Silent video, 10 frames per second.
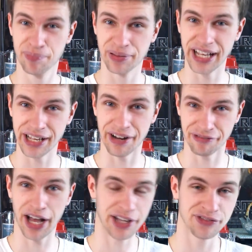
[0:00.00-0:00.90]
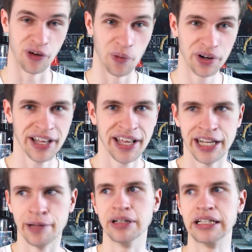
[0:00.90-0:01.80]
played on fast forward. And
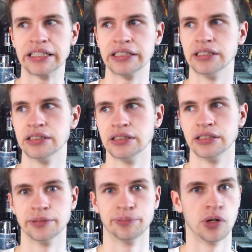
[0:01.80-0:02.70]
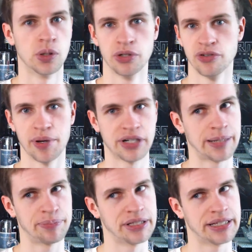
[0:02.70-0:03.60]
I'm like, the whole movie better
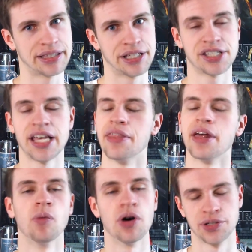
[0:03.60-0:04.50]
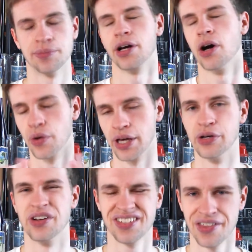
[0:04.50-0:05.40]
not be like this, and then it wasn't. I'm like, okay,
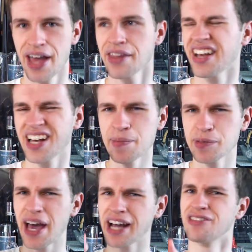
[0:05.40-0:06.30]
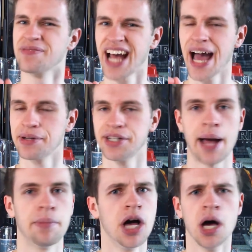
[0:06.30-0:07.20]
good. So that that comes back from time to
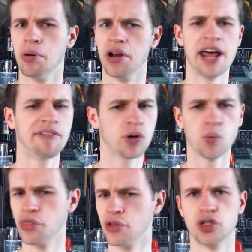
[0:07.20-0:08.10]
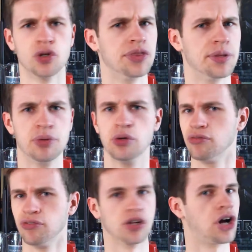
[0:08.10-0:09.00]
time, but never when they're doing the
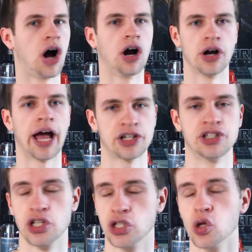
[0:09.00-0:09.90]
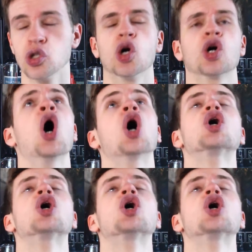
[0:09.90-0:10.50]
beautiful car action scenes. Those look